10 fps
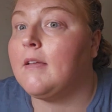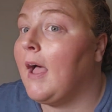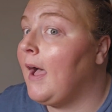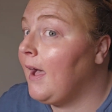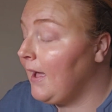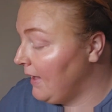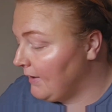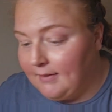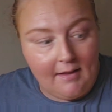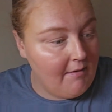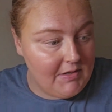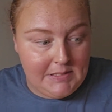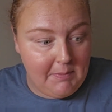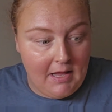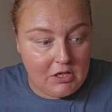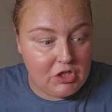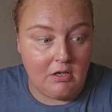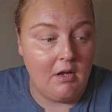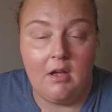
I love this blush.